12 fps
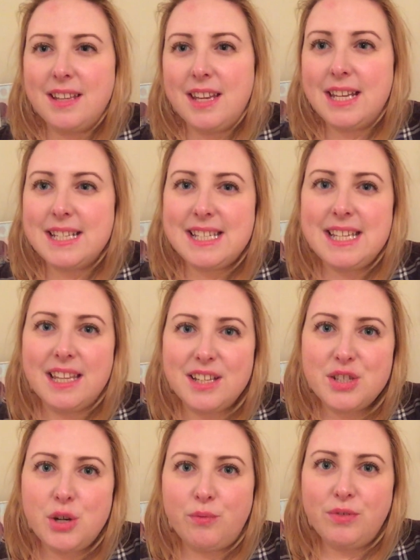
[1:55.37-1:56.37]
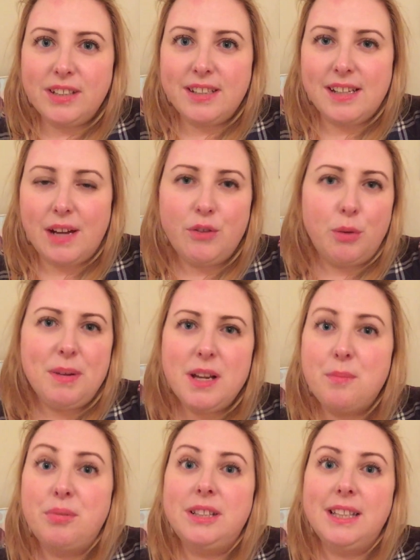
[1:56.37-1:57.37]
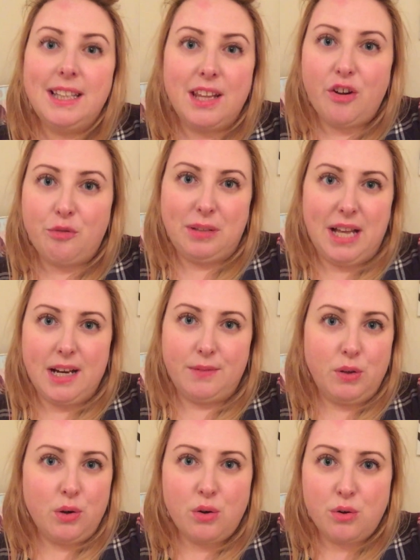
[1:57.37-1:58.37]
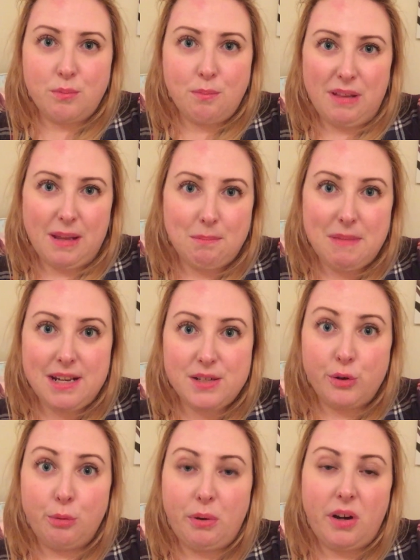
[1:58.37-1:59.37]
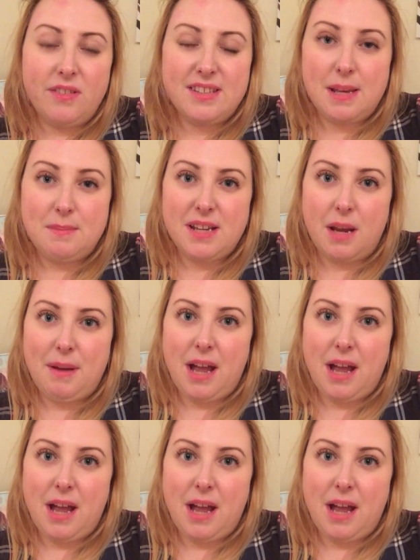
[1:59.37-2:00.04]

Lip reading: you can see that it's not really, I've not been completely off plan, I've not gone like mental, but at the same time